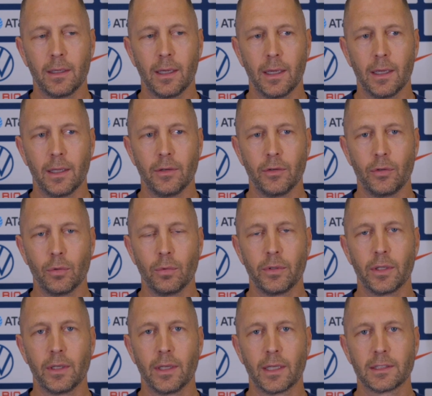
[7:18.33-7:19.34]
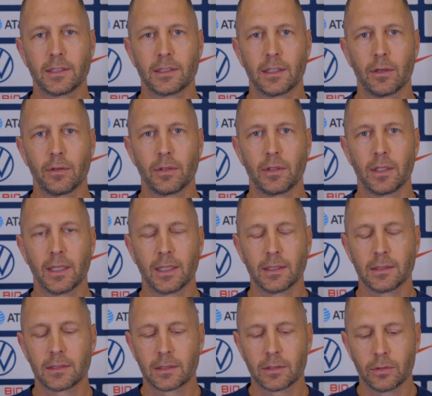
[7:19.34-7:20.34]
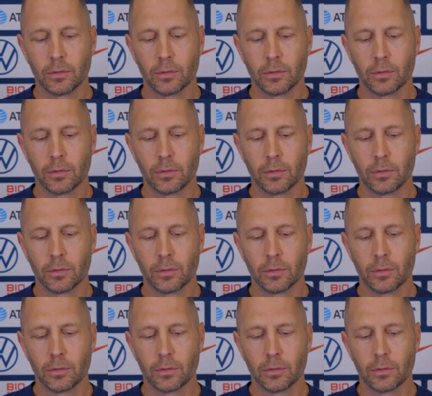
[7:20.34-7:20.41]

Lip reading: and doing the necessary things